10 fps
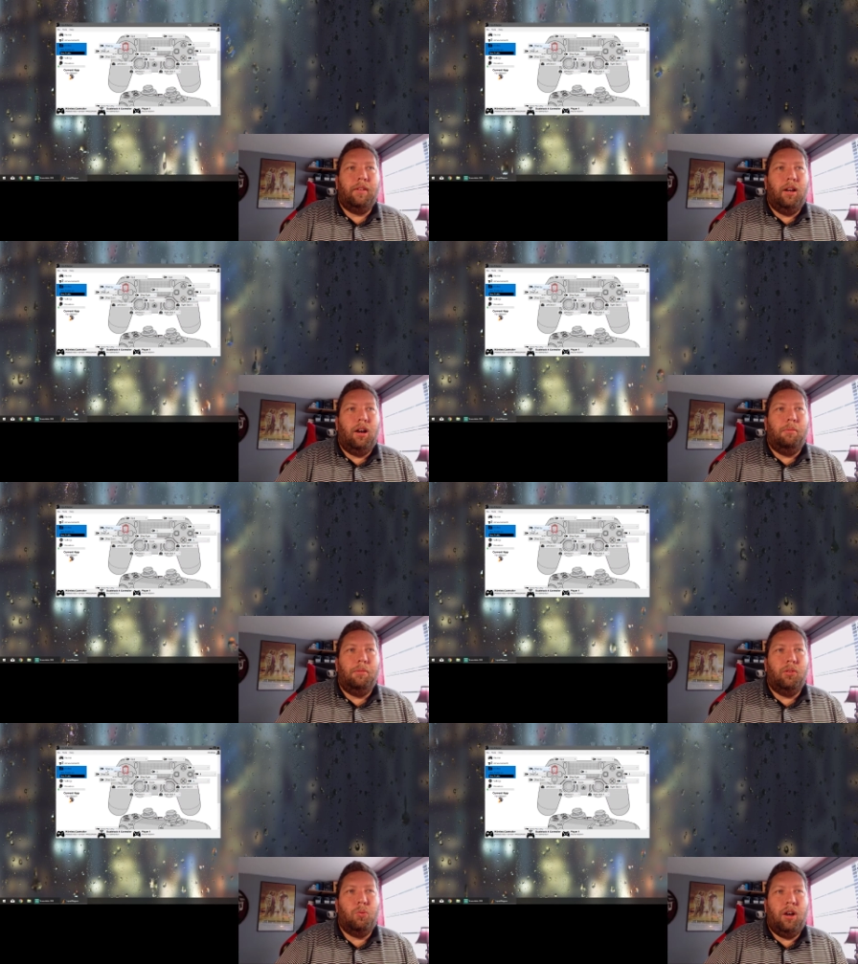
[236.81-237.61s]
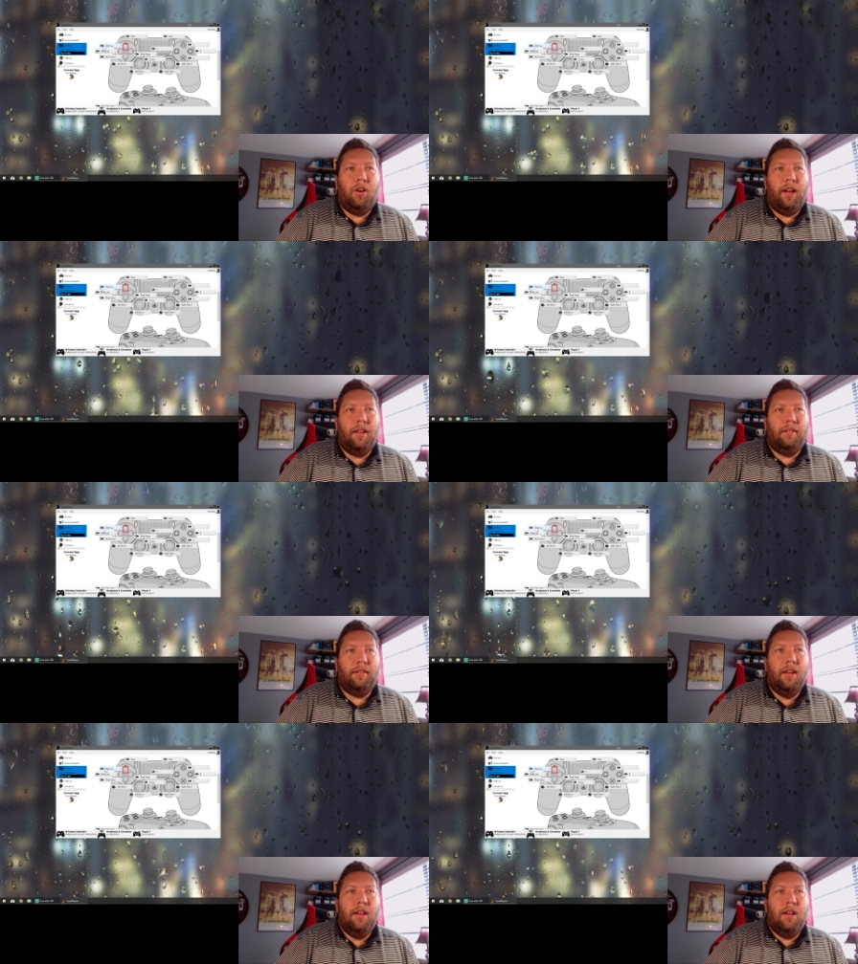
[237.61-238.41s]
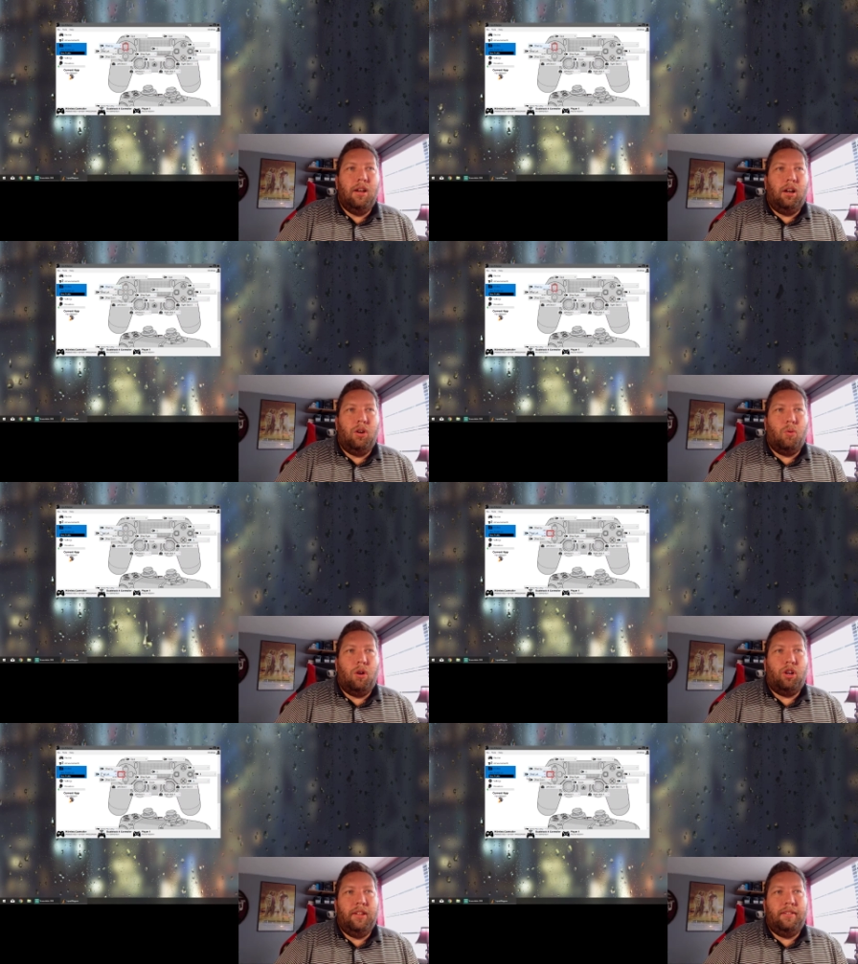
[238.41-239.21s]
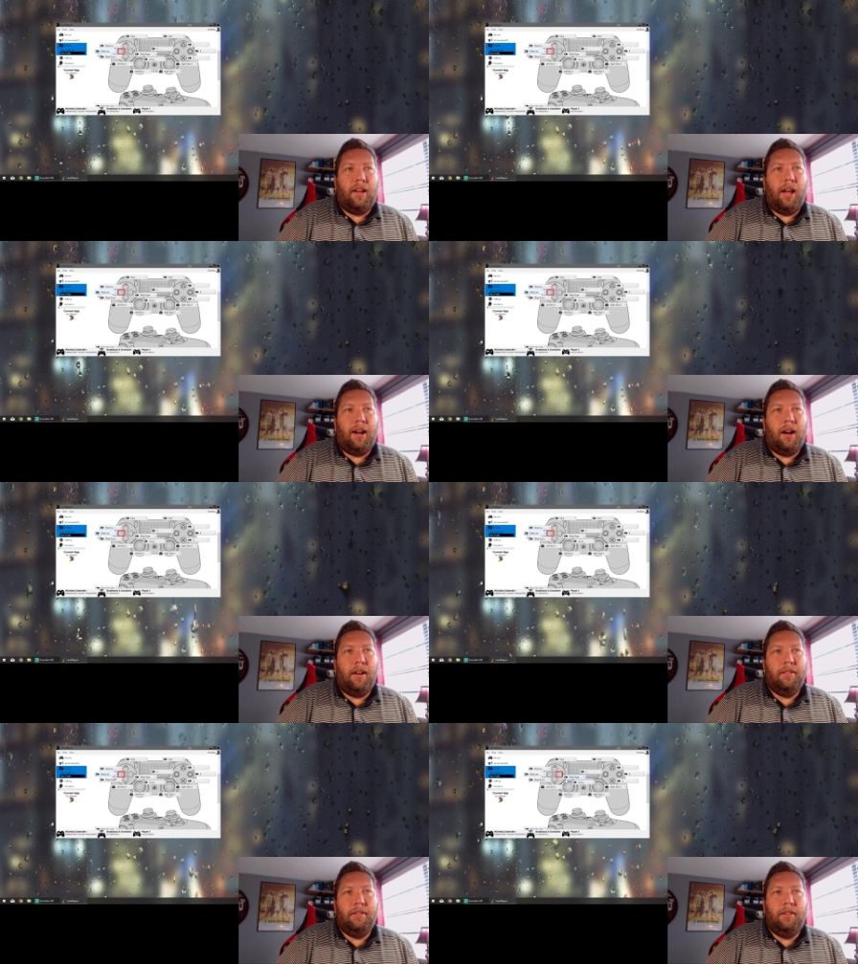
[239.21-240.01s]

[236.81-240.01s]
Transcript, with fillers: Um, as well as I'm going to work on these icons.